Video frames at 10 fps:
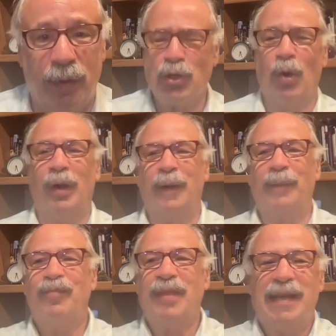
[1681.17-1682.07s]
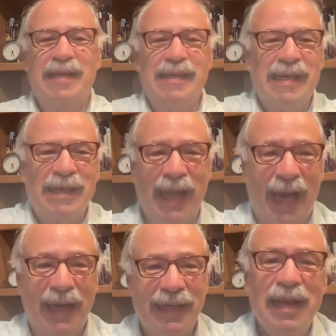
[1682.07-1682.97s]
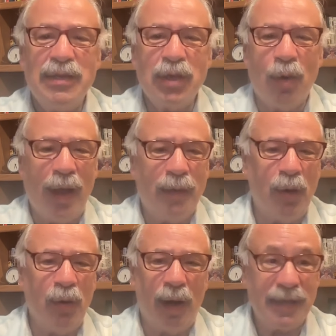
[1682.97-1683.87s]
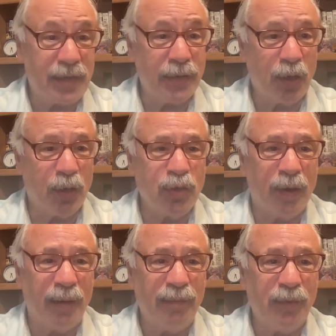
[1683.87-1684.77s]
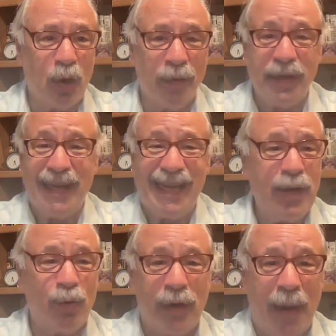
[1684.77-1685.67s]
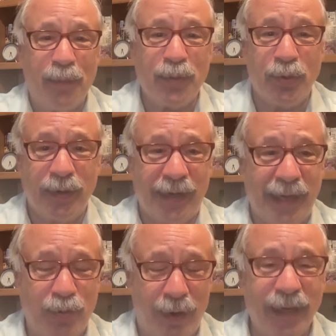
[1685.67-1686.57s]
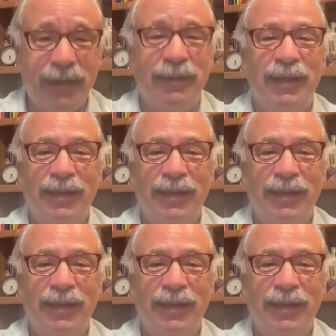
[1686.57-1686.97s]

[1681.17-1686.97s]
Sure. Yeah. So, Elmo, as I told you, I'm called the Equal Opportunity Critic.